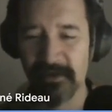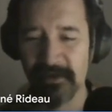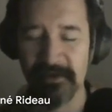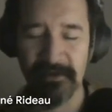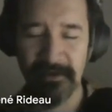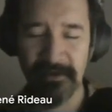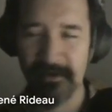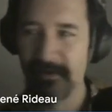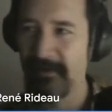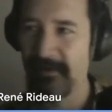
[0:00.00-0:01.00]
in
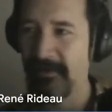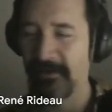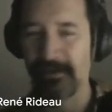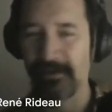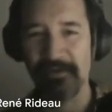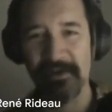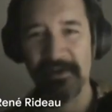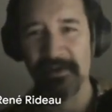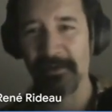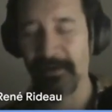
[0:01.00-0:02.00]
the data
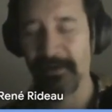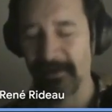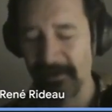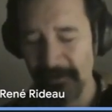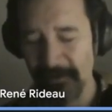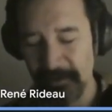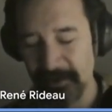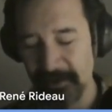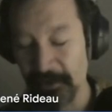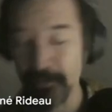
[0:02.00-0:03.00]

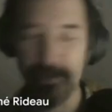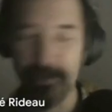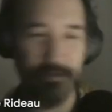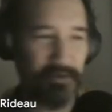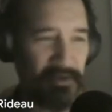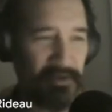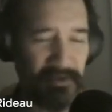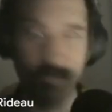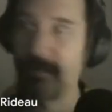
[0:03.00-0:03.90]
layer. We're totally